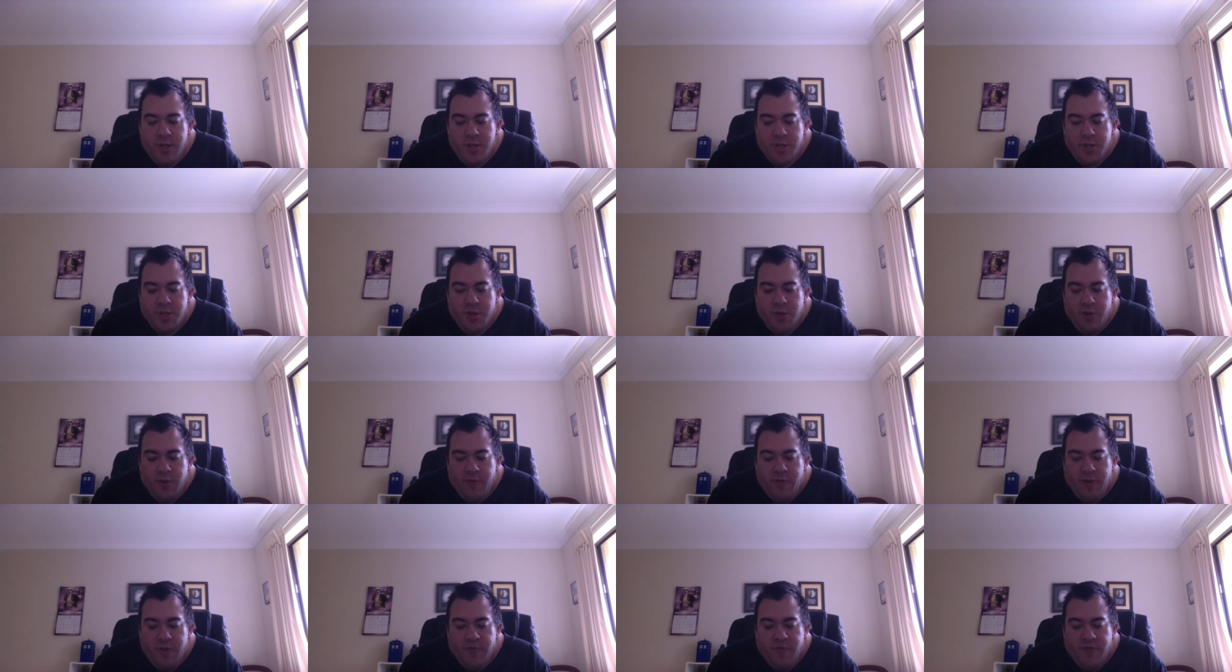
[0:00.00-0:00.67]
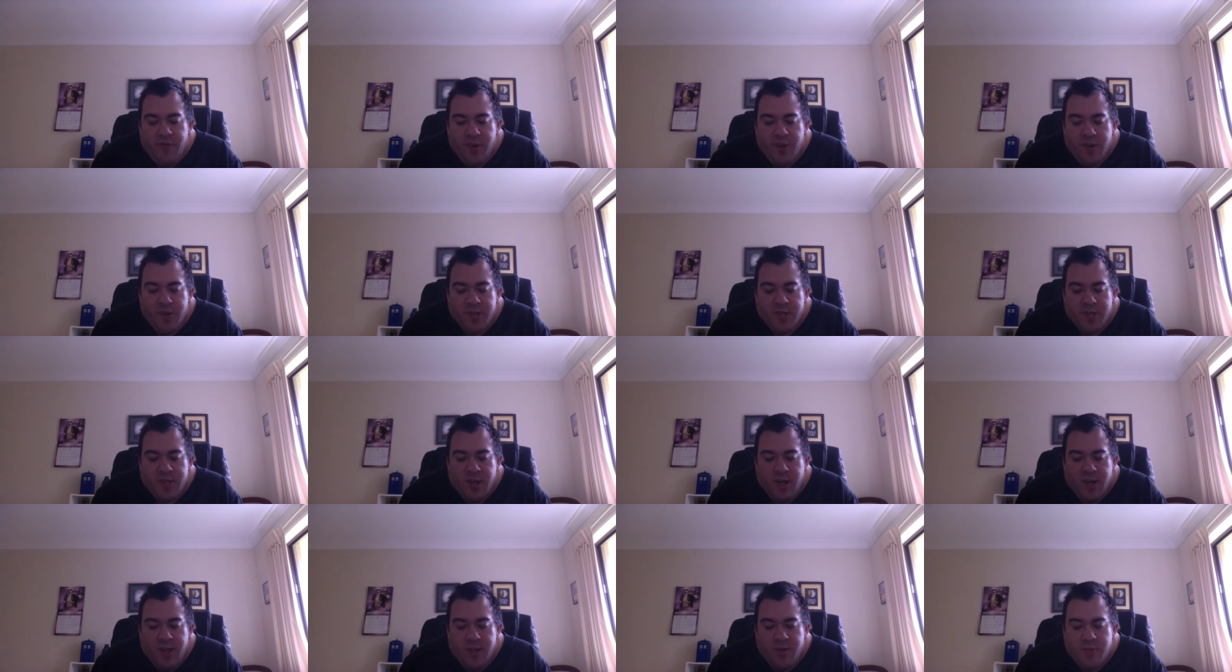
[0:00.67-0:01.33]
The two of them fell
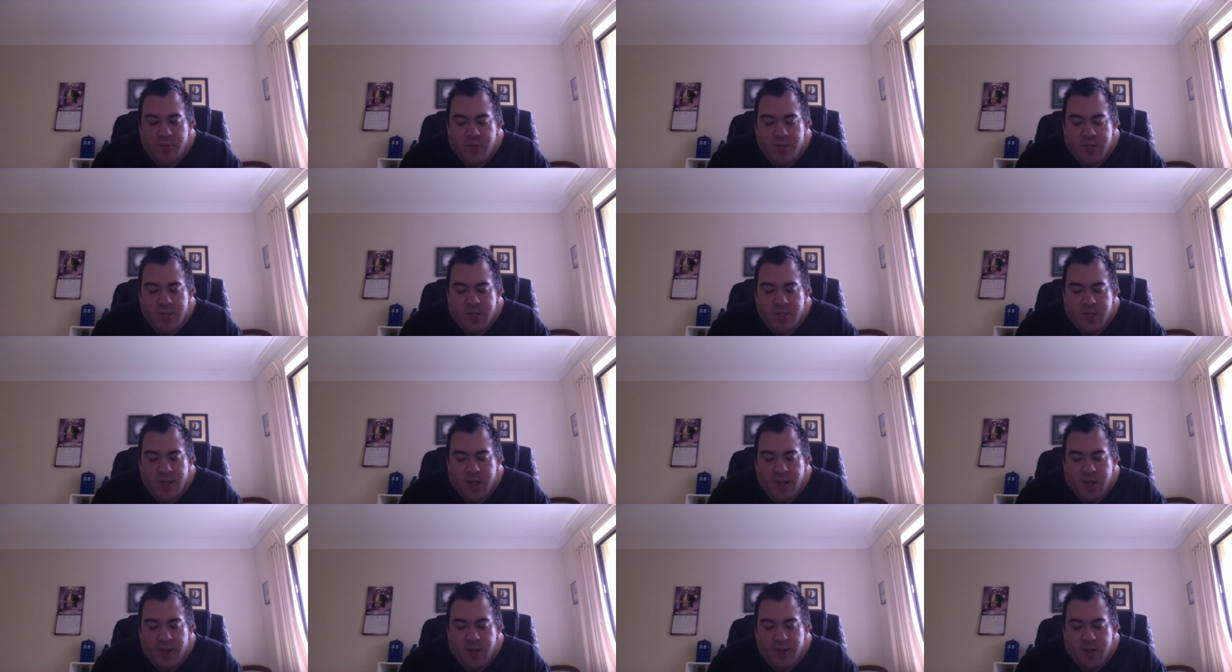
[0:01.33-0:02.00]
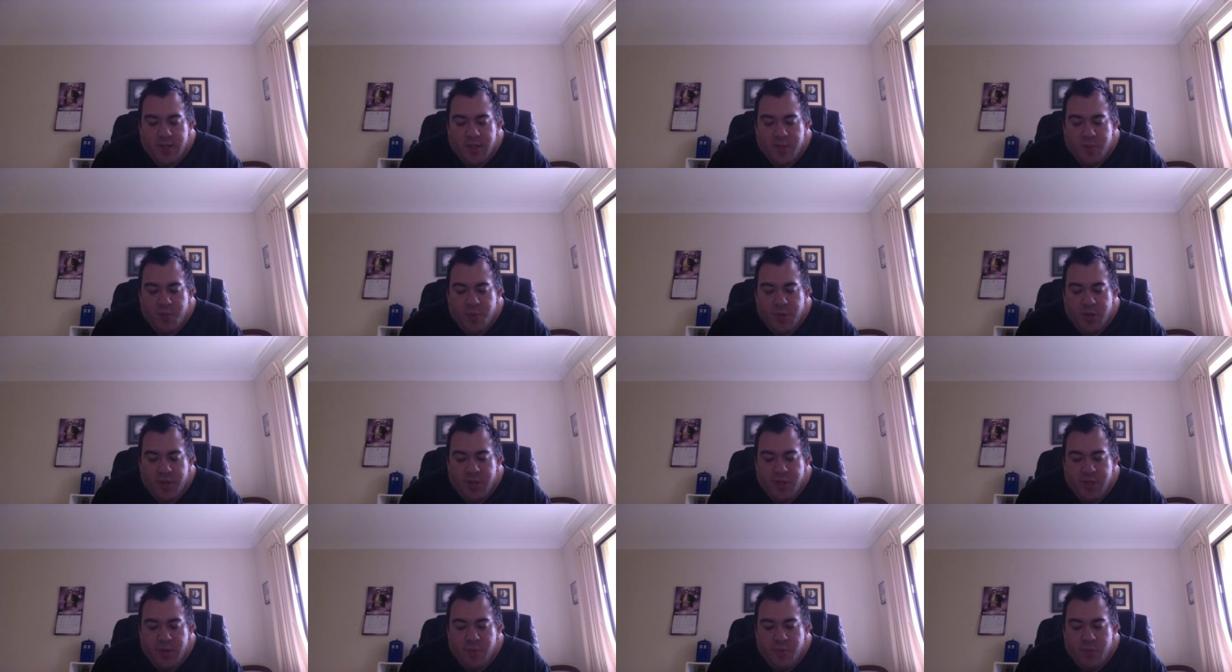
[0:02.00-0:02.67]
silent once again as
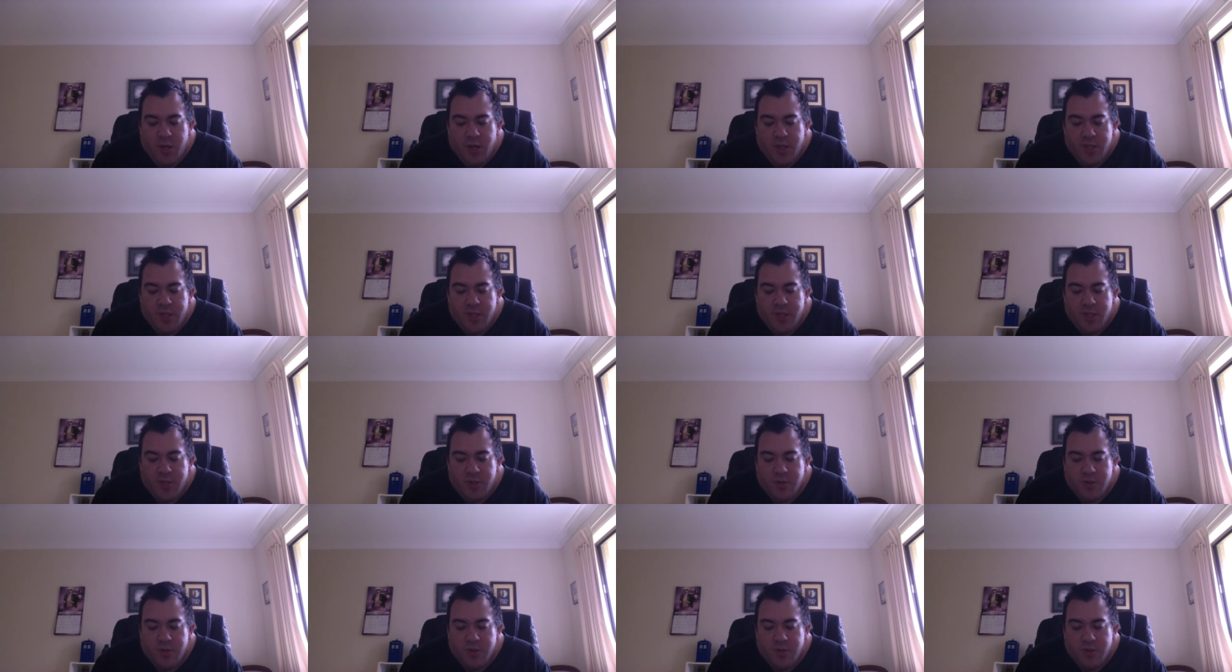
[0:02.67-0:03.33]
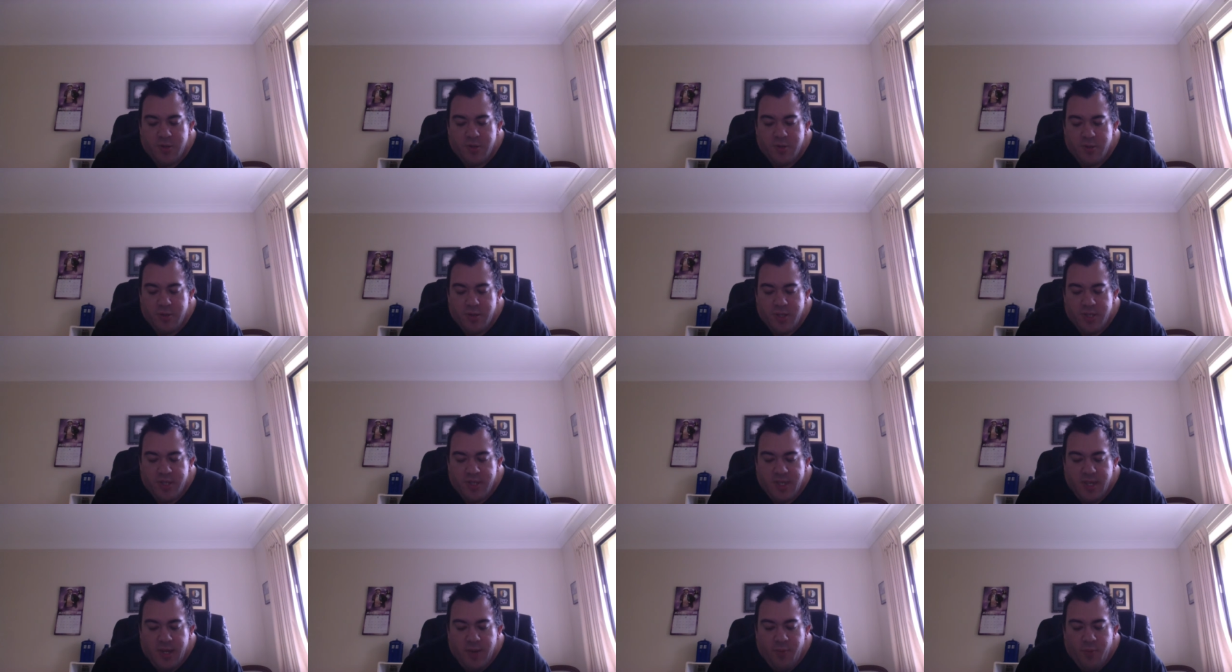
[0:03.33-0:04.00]
both their minds sorted through
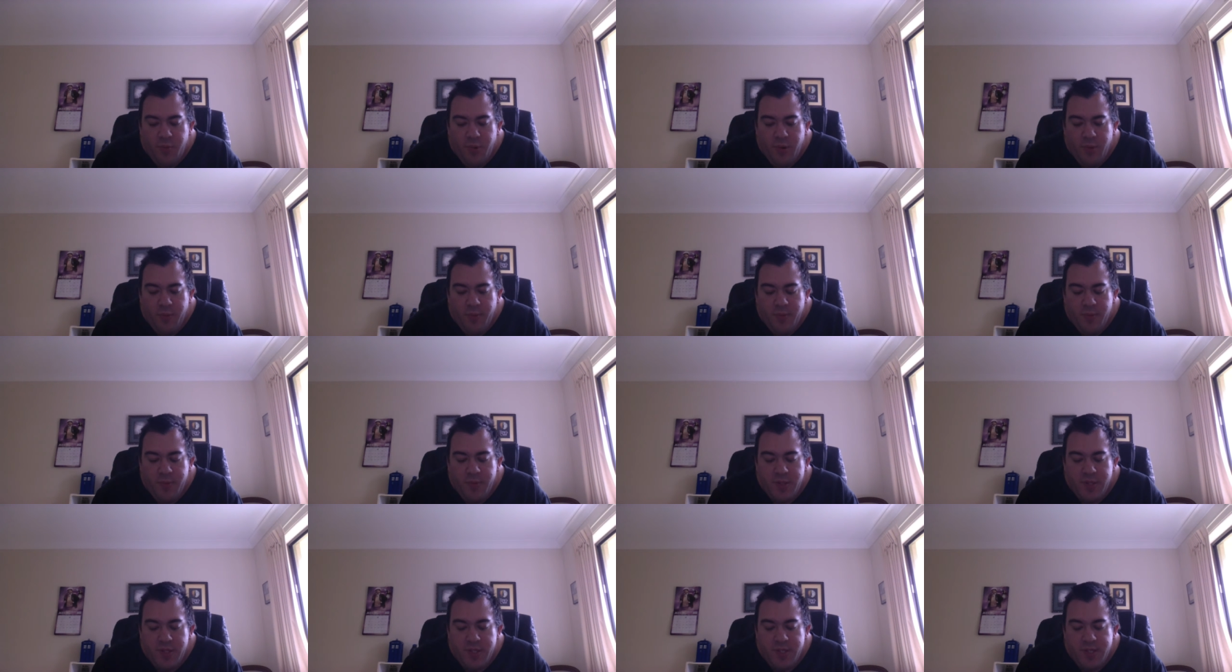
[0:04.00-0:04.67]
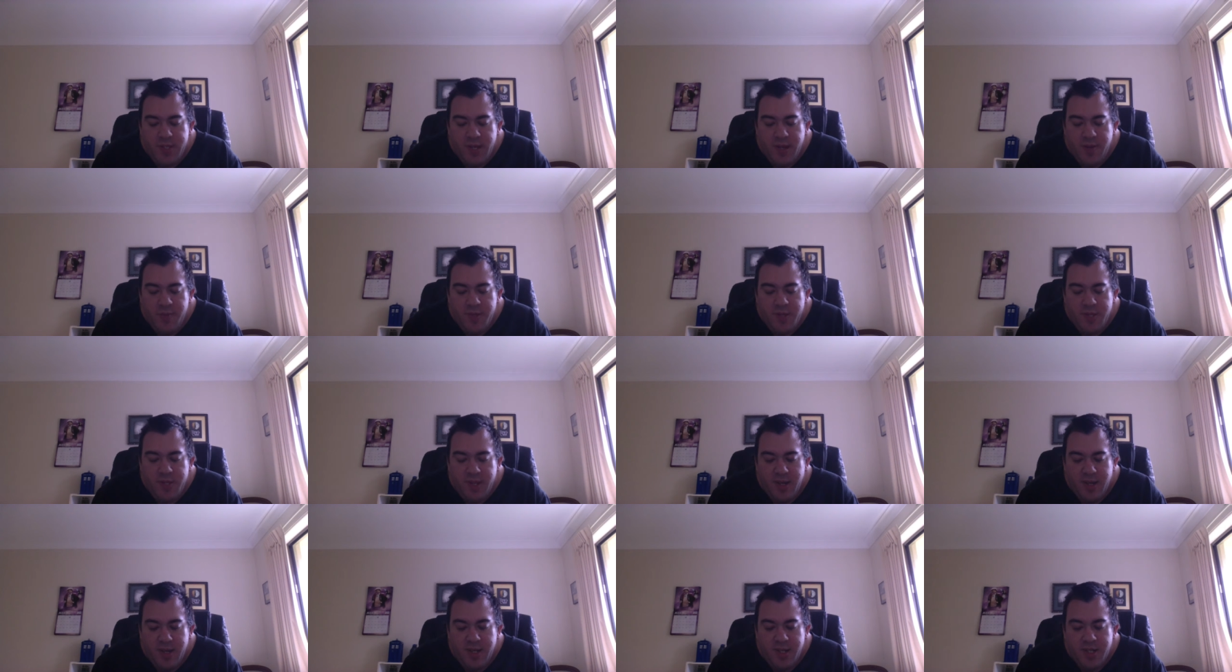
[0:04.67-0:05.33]
the same problem at the same
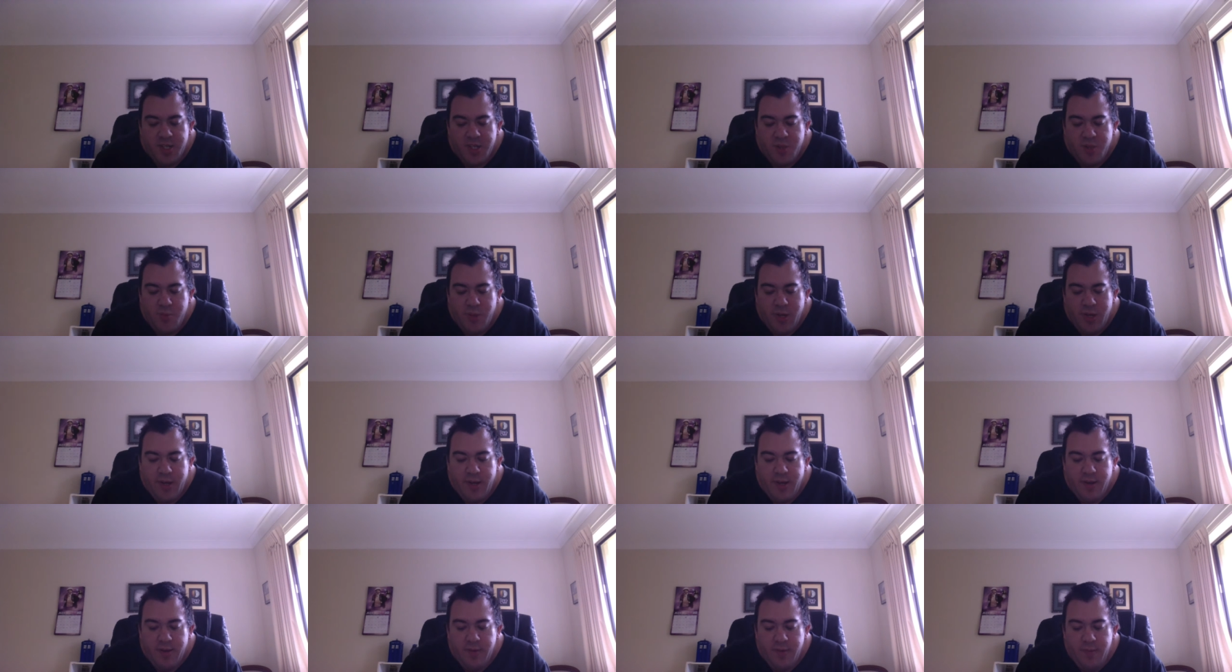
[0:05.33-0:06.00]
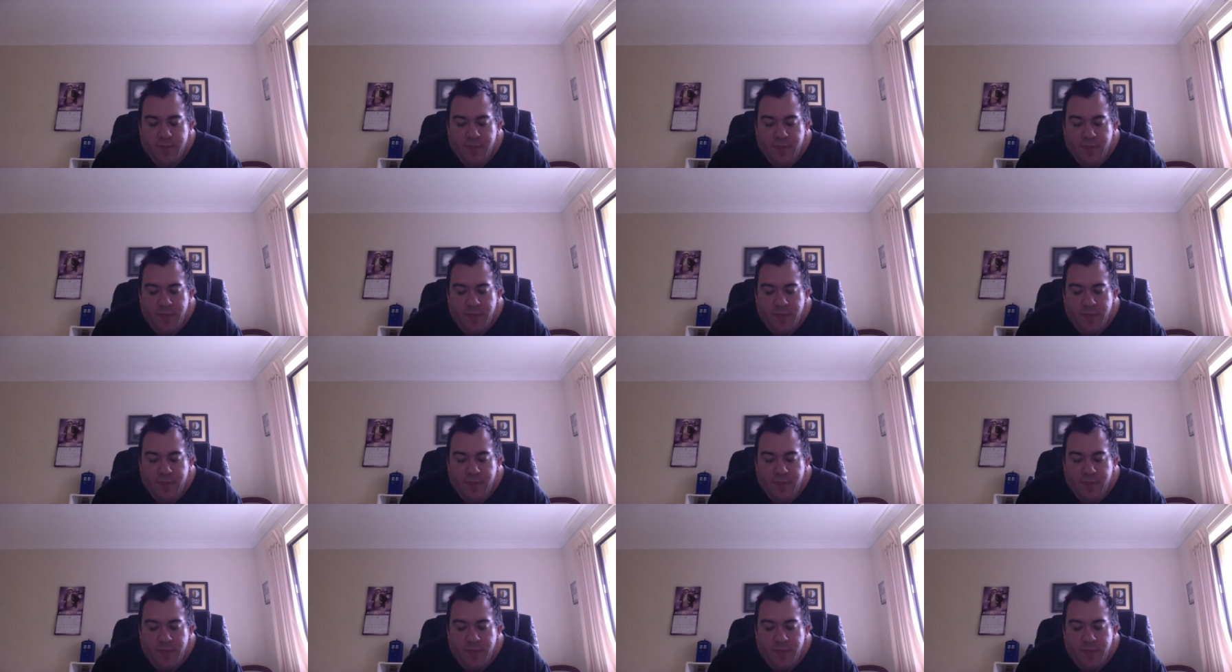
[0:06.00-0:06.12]
sluggish speed.